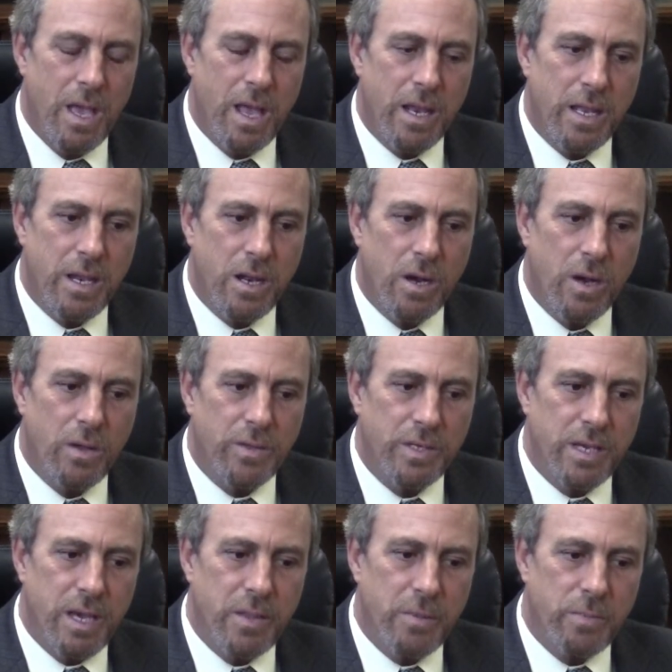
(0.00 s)
And you know,
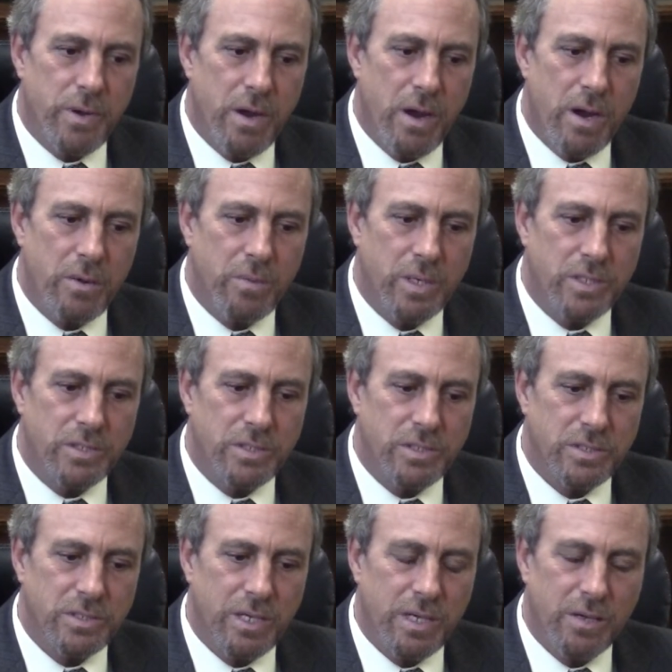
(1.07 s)
the other part, which
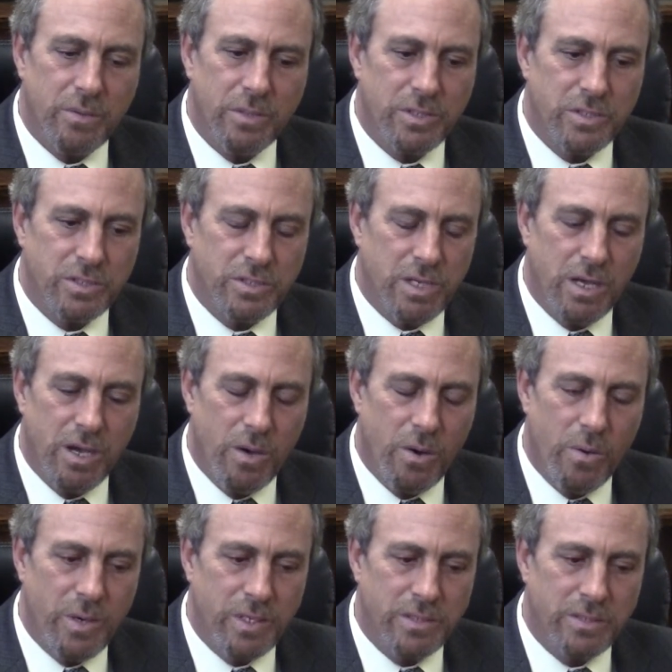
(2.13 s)
is
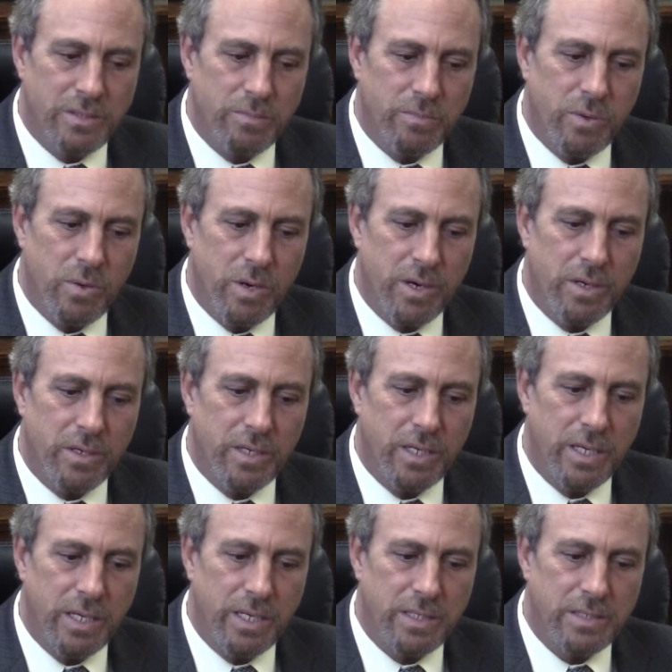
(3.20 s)
always important,
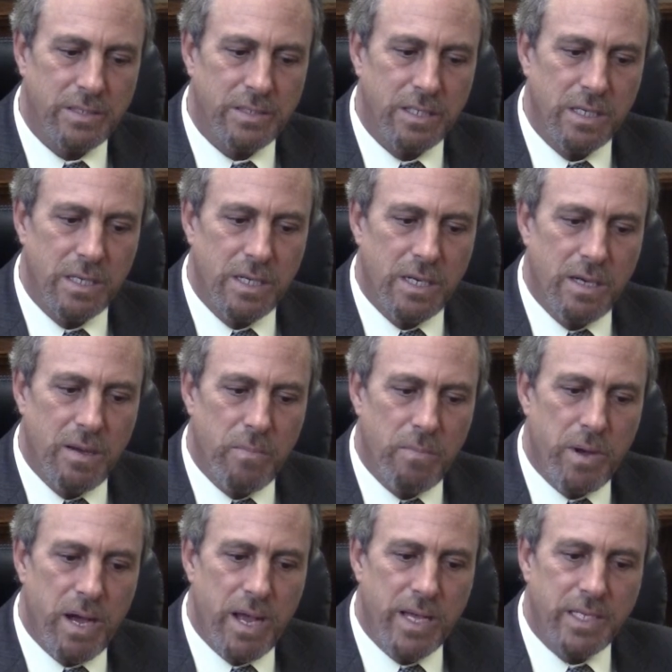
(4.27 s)
is
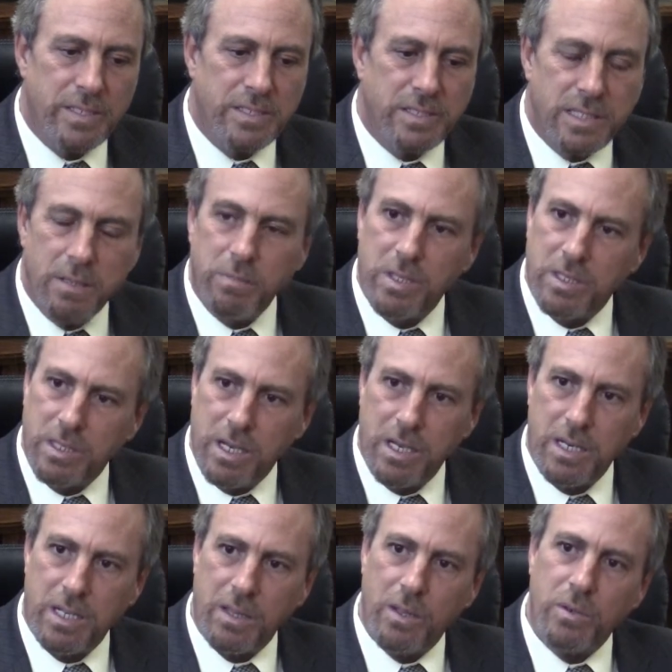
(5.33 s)
by
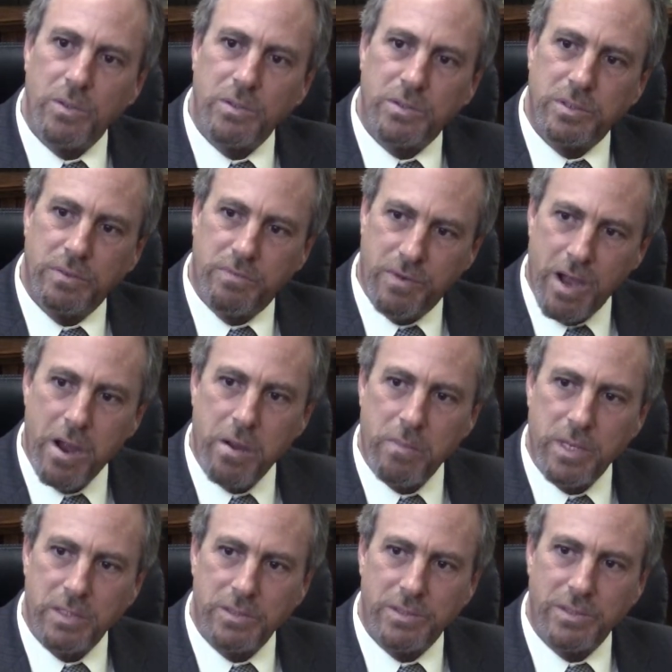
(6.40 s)
stimulating those
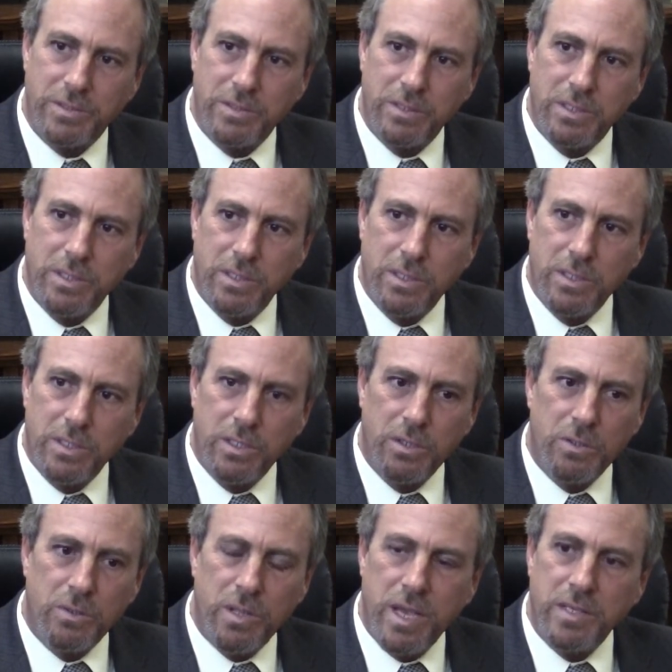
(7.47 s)
environments,
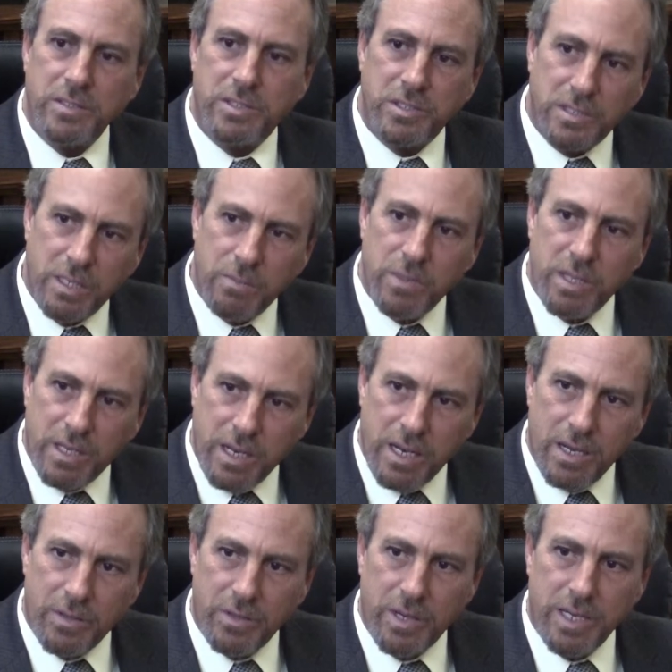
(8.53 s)
you then
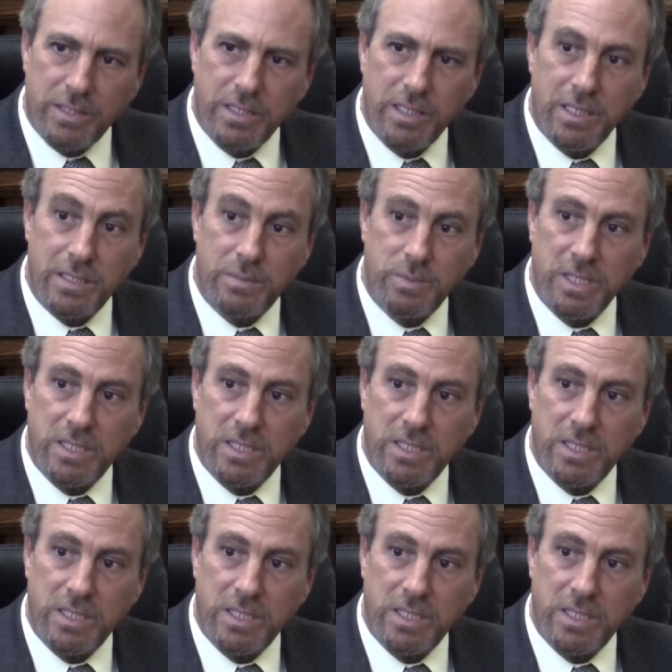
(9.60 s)
stimulate other ideas